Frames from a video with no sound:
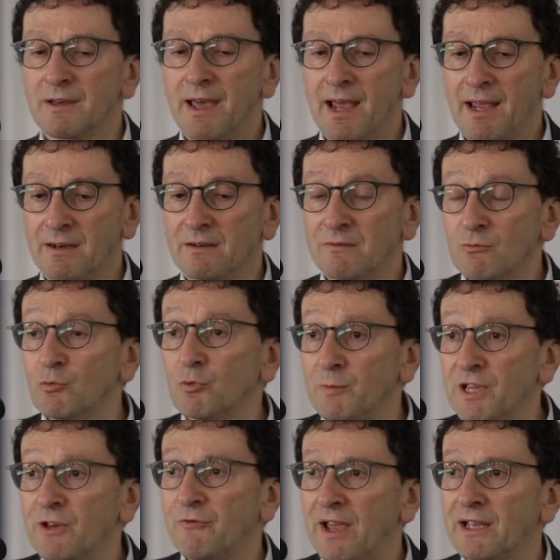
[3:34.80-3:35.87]
and will
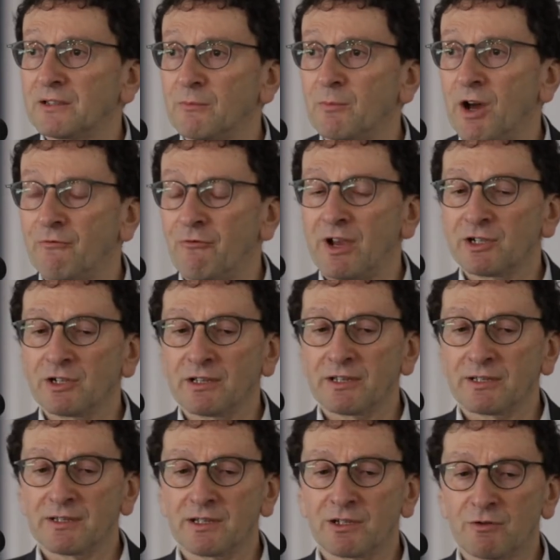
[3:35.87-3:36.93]
be affected by Fragile
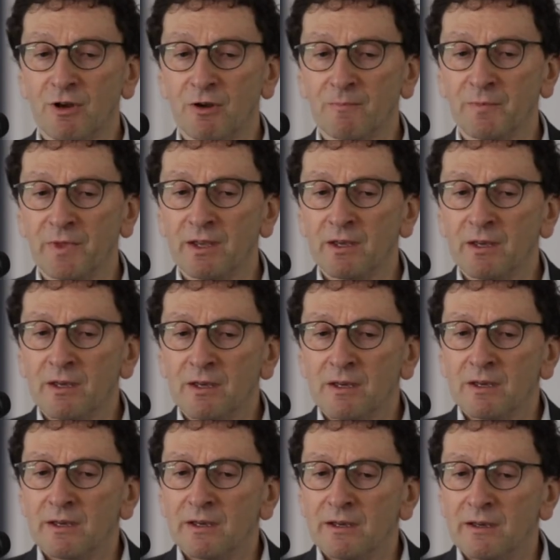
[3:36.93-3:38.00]
X syndrome.
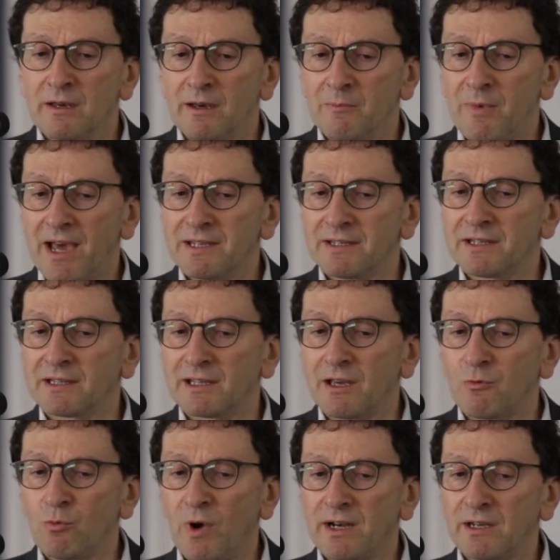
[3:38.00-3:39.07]

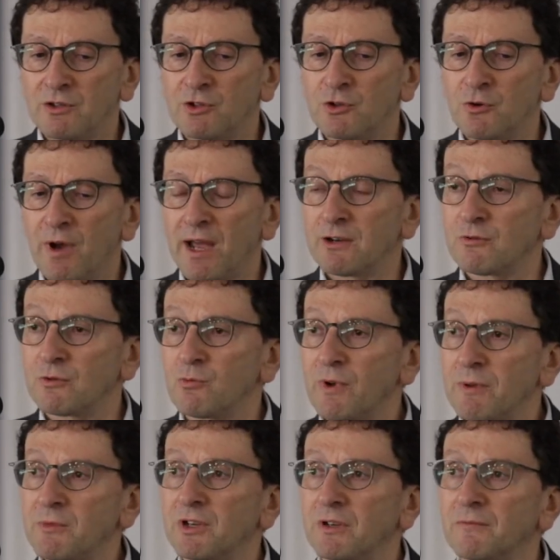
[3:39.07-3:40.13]
Amazingly, 1 in 200
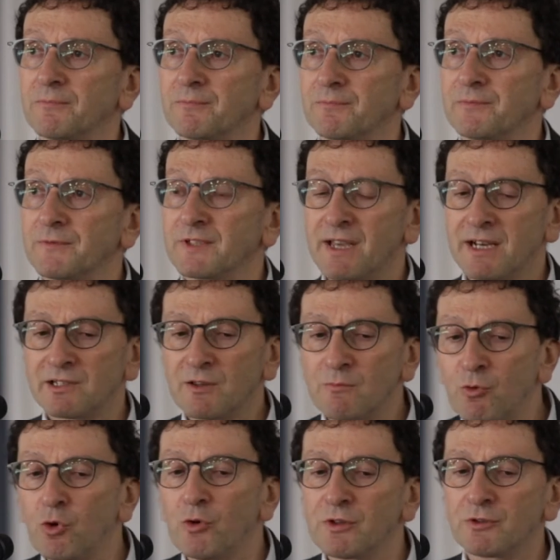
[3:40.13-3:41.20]
women, it's actually
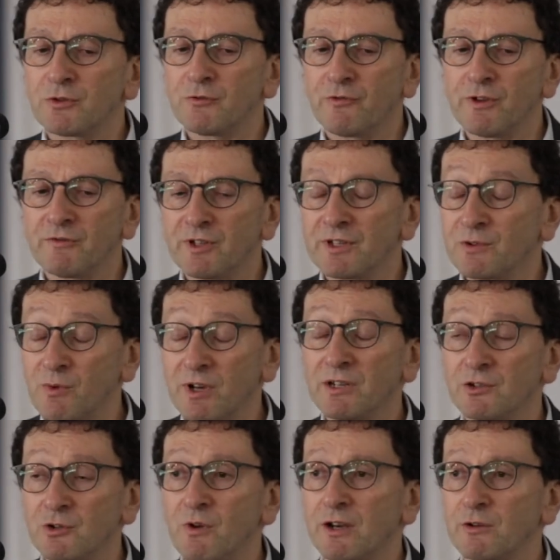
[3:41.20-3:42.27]
more than 250, it's 1
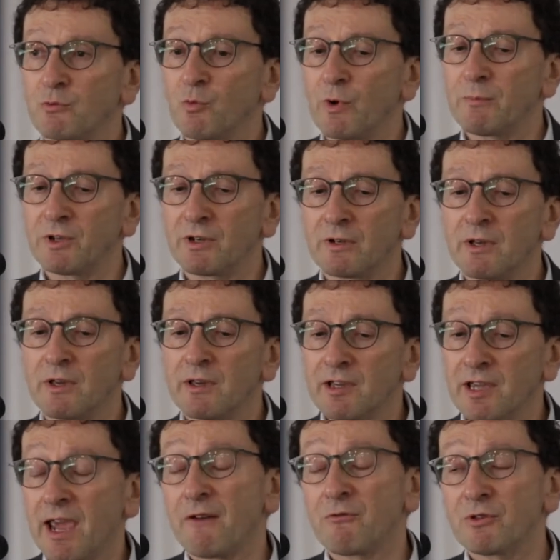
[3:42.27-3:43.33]
in 200 women
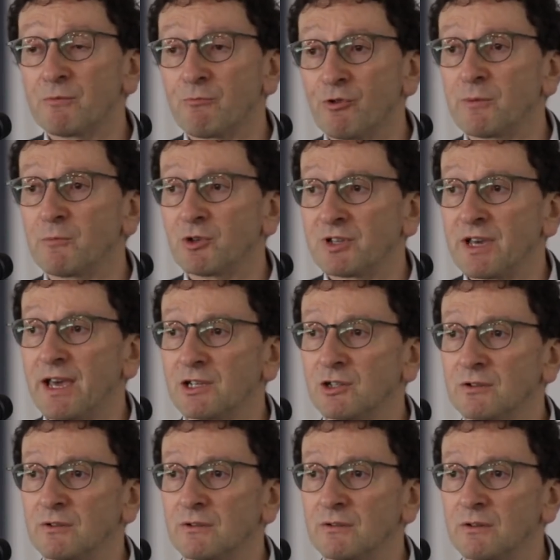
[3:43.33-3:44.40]
carry the
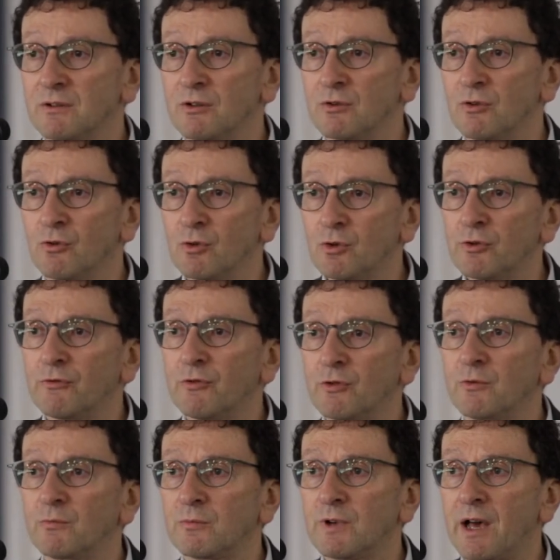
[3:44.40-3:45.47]
premutation, all of
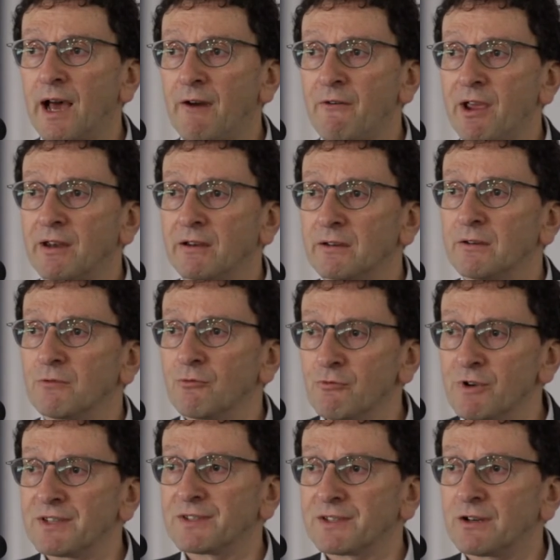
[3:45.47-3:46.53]
whom are at
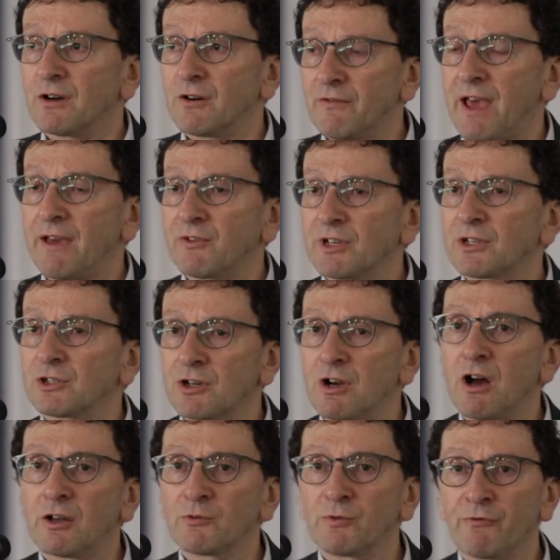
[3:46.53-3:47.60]
risk of having a
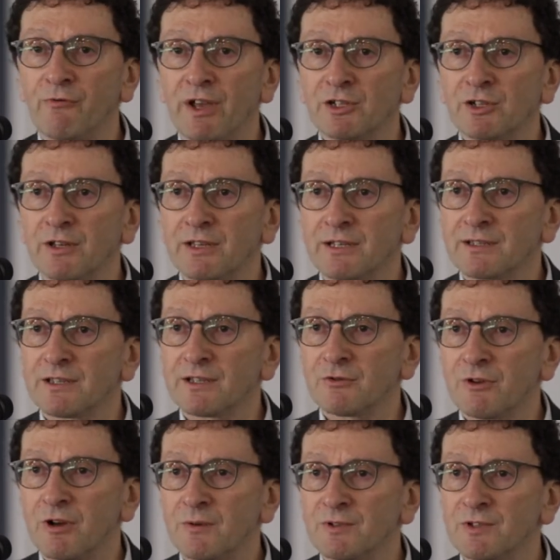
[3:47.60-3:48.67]
child with Fragile X
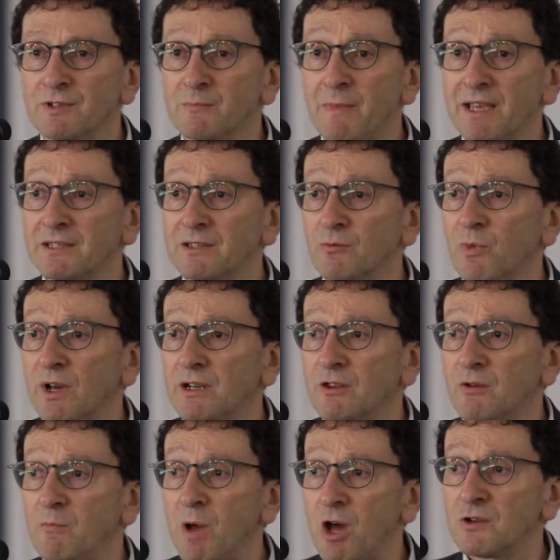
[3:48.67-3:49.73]
syndrome. So this makes it one of
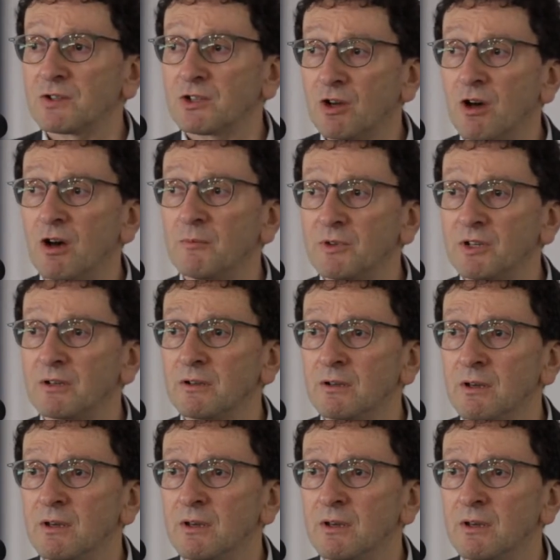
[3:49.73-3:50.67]
the most common